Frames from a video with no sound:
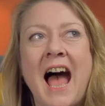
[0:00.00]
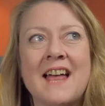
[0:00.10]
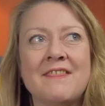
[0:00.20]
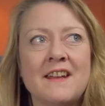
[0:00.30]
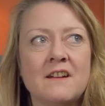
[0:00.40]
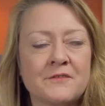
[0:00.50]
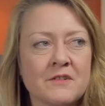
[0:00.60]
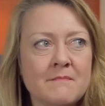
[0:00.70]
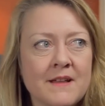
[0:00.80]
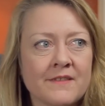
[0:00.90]
then
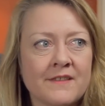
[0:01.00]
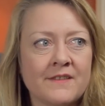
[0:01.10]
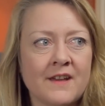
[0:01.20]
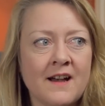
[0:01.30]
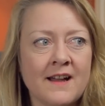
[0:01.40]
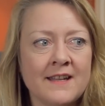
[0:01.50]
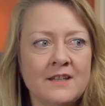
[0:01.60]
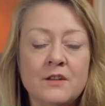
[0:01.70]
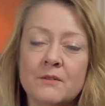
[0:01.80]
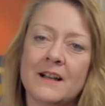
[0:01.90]
after a month, I
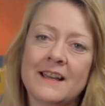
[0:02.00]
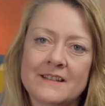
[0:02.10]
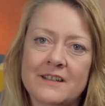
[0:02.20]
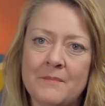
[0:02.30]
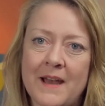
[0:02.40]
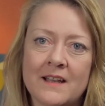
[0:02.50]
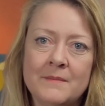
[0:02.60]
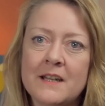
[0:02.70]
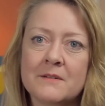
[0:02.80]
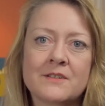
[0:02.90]
knew I had to go back.
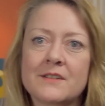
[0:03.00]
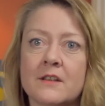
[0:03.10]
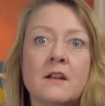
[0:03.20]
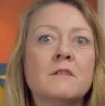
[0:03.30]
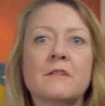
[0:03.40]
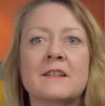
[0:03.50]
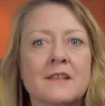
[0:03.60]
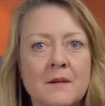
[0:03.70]
I mean, I was just the girlfriend at